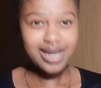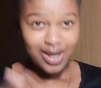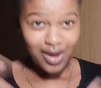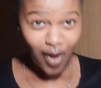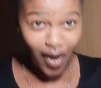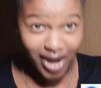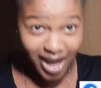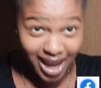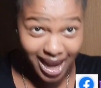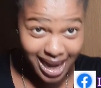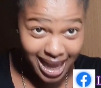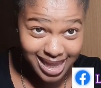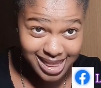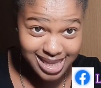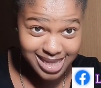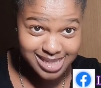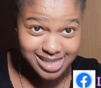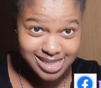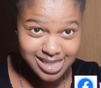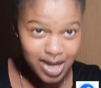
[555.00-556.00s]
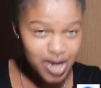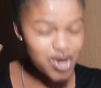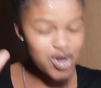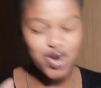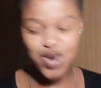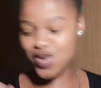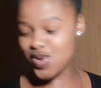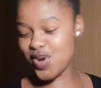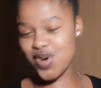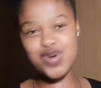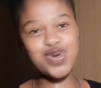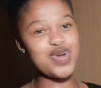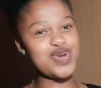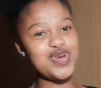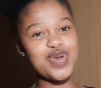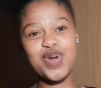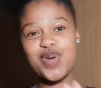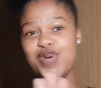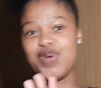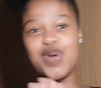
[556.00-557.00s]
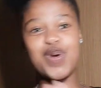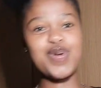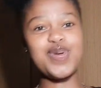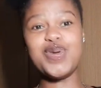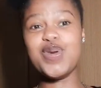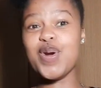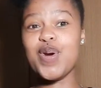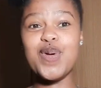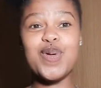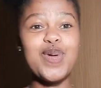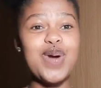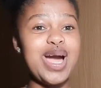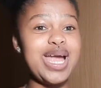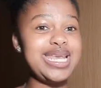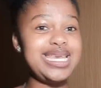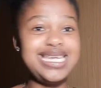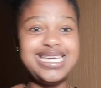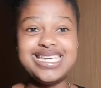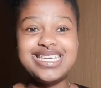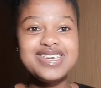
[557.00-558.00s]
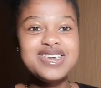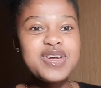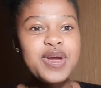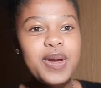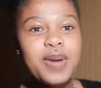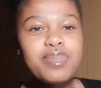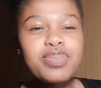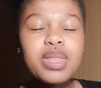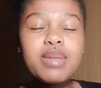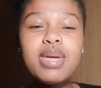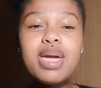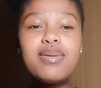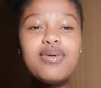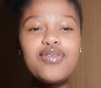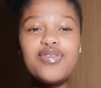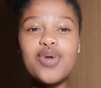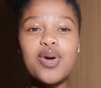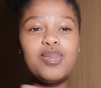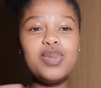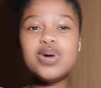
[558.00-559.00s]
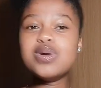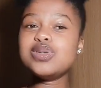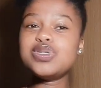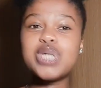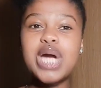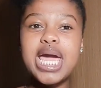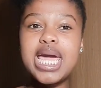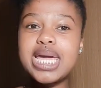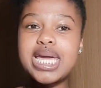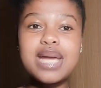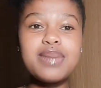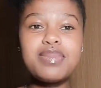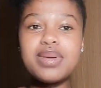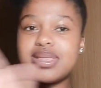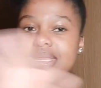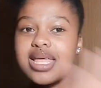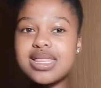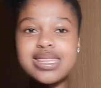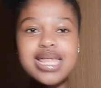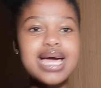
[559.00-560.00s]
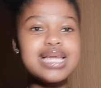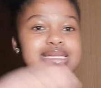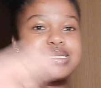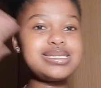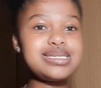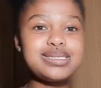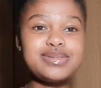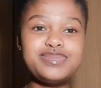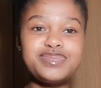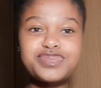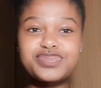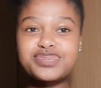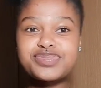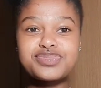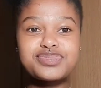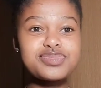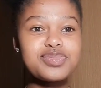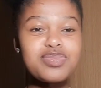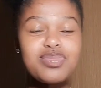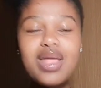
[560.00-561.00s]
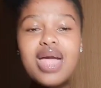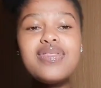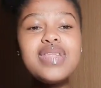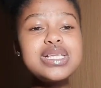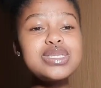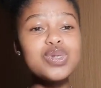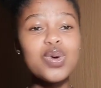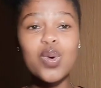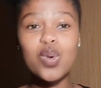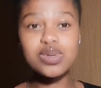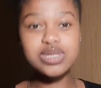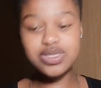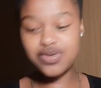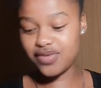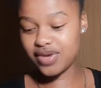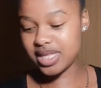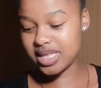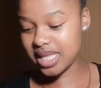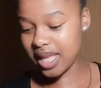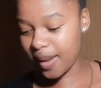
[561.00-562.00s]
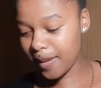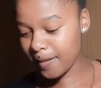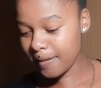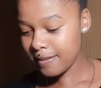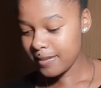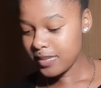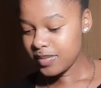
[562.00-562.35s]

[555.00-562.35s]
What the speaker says: On hair like this, no, honey. Maybe if you're blow drying it, but then that's a whole different thing.